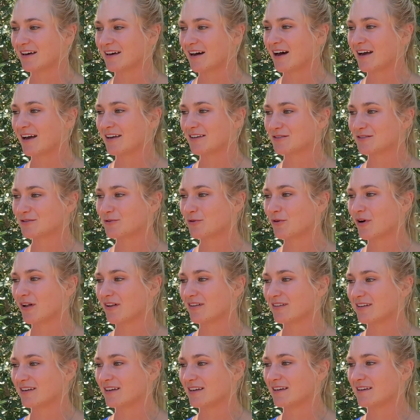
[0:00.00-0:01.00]
highest
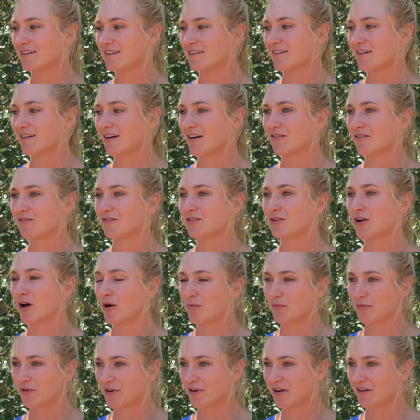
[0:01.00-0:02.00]
quality um,
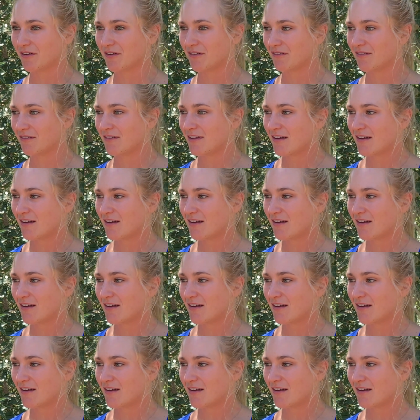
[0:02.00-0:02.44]
nonpareil